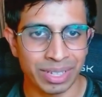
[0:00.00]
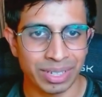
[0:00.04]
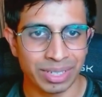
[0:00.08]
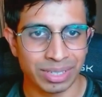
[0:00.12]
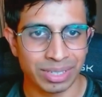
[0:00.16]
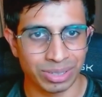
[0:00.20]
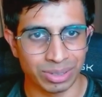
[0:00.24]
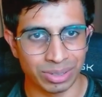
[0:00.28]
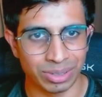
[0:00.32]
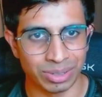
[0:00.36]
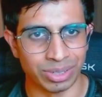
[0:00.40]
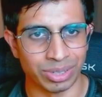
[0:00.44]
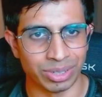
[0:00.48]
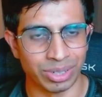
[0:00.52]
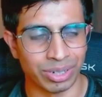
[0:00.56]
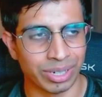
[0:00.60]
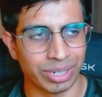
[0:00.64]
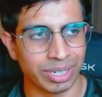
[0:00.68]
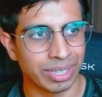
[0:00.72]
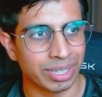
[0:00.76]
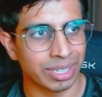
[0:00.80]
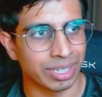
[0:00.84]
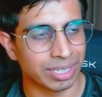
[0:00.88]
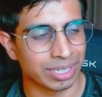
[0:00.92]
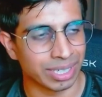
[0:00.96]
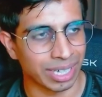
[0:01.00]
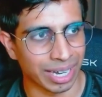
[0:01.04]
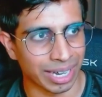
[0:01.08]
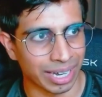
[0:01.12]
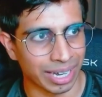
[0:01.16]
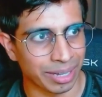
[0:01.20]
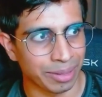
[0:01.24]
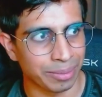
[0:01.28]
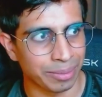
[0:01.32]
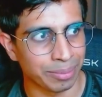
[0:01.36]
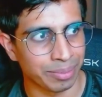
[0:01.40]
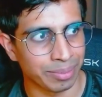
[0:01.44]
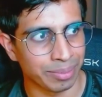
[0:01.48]
So during the
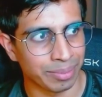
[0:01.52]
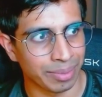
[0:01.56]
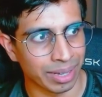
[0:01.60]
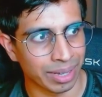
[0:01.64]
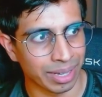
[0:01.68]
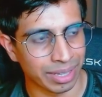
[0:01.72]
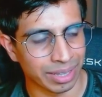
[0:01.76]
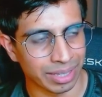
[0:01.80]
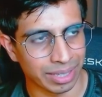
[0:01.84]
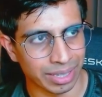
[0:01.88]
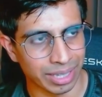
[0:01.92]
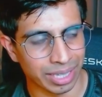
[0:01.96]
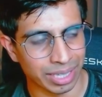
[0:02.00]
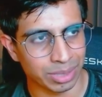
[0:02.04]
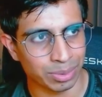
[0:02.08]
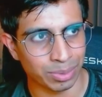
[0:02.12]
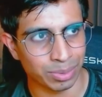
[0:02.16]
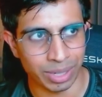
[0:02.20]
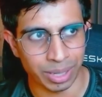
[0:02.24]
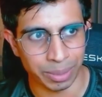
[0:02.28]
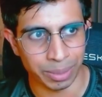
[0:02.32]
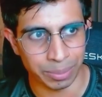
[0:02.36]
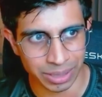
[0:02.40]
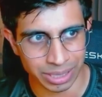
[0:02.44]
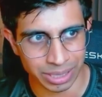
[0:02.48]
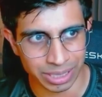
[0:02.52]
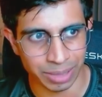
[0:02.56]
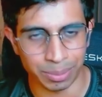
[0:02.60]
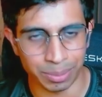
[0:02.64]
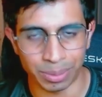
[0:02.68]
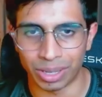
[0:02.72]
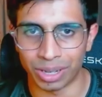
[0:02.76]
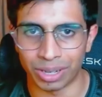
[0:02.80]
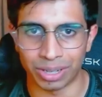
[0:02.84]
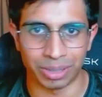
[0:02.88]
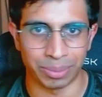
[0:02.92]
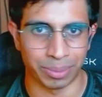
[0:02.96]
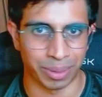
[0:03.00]
time, I think that's where I picked up a
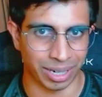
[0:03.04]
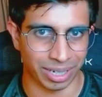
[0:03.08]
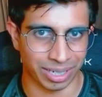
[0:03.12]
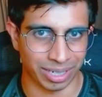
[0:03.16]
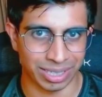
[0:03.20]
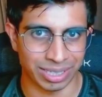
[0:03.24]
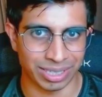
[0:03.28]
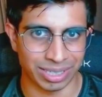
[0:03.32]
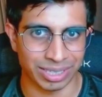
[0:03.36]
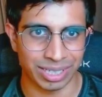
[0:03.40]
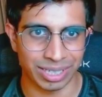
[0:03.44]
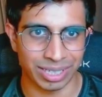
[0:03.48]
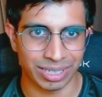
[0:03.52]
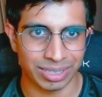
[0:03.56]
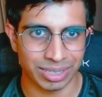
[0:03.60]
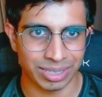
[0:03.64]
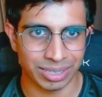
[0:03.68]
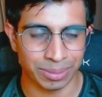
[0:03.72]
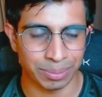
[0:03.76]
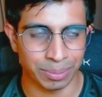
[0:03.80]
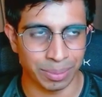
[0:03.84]
lot of the marketing skills.